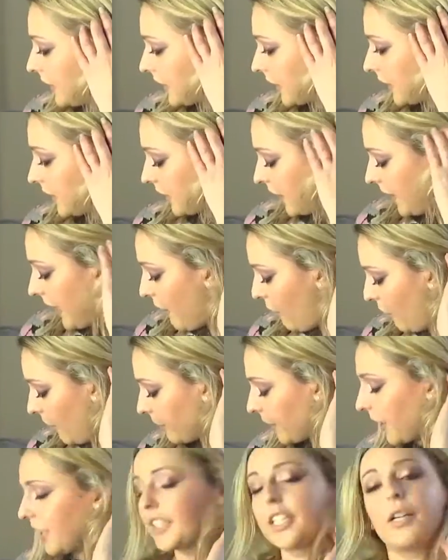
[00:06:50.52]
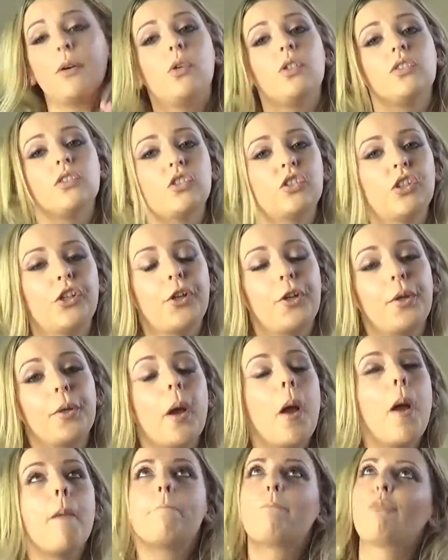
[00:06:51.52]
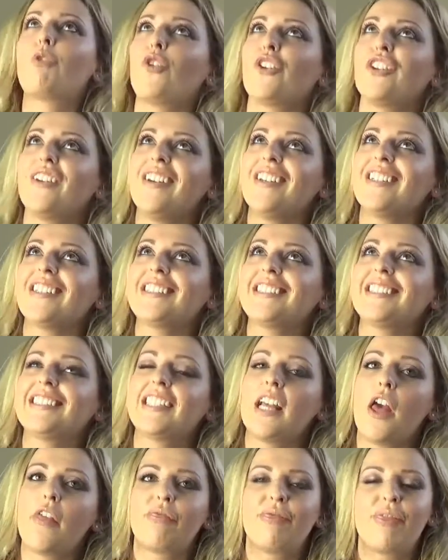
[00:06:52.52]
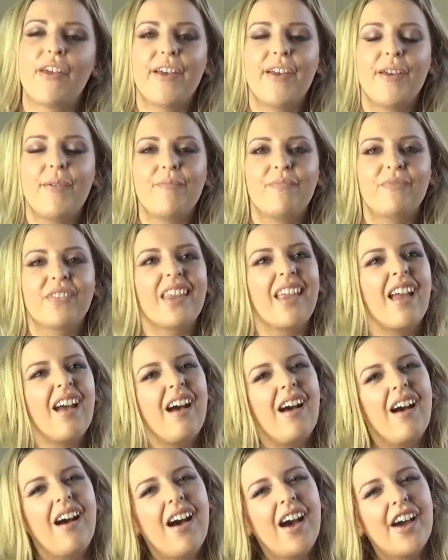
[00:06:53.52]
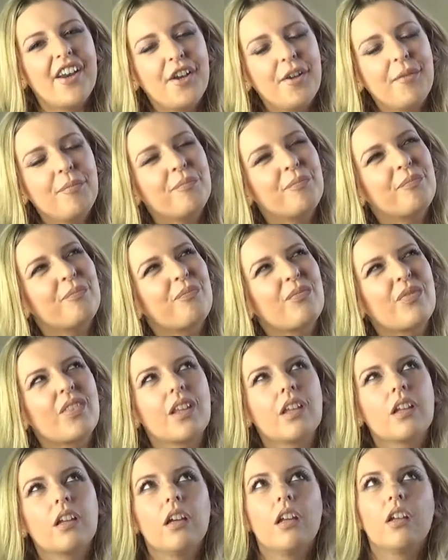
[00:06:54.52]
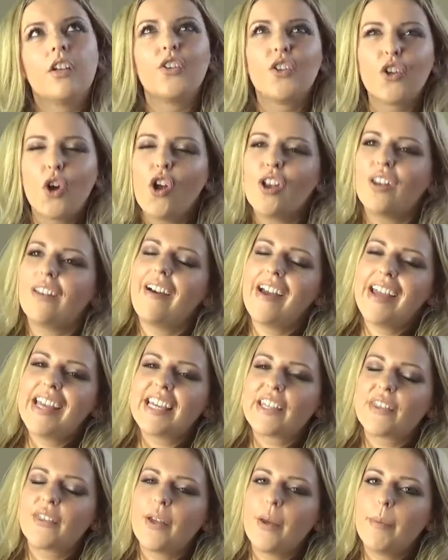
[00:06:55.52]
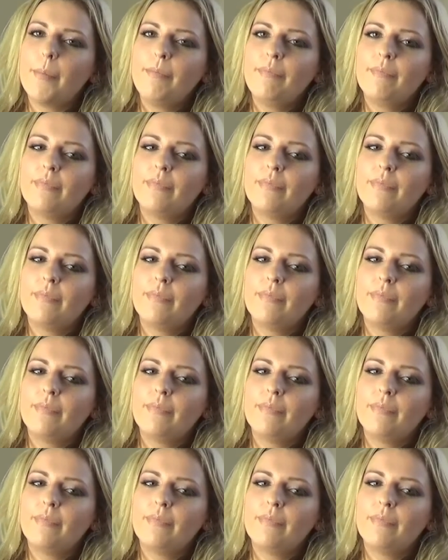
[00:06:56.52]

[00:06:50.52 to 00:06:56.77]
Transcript: so now I'm going to go on to products that I don't not like them.